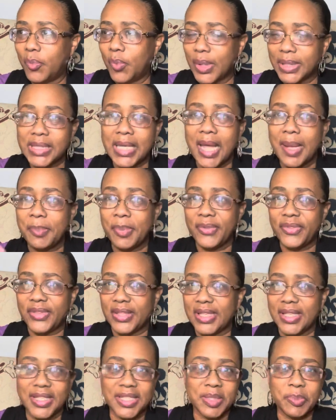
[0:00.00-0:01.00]
type of
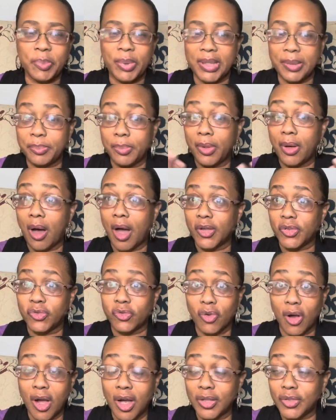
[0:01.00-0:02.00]
things people are
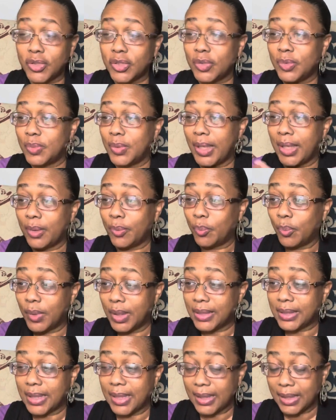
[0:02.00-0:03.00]
drawn to and
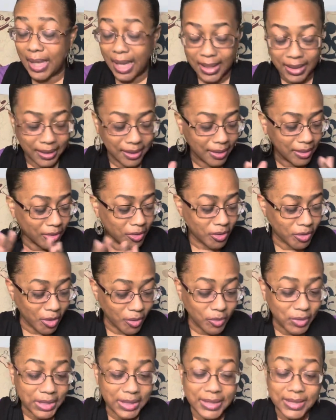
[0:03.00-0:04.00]
what they like. So
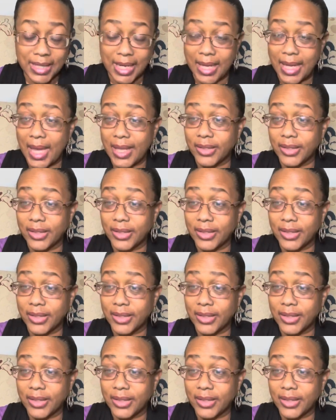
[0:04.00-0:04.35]
today I